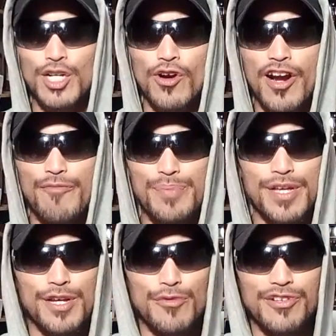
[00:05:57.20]
craft
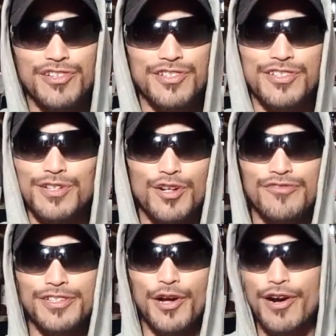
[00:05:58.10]
beer, which is
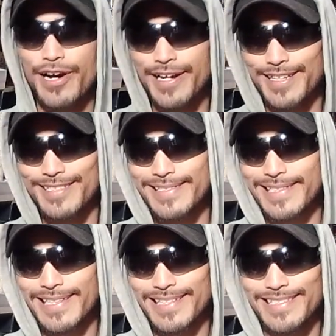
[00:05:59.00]
often higher,
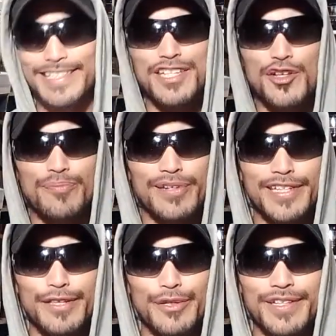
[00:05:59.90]
then you
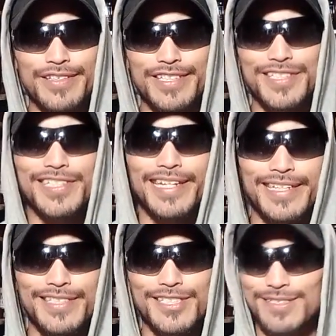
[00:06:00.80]
probably look at this
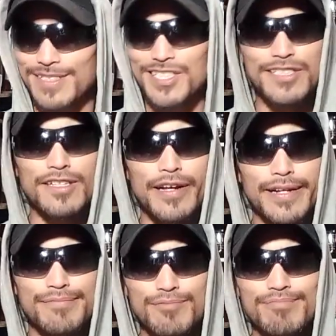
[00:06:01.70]
as, this is like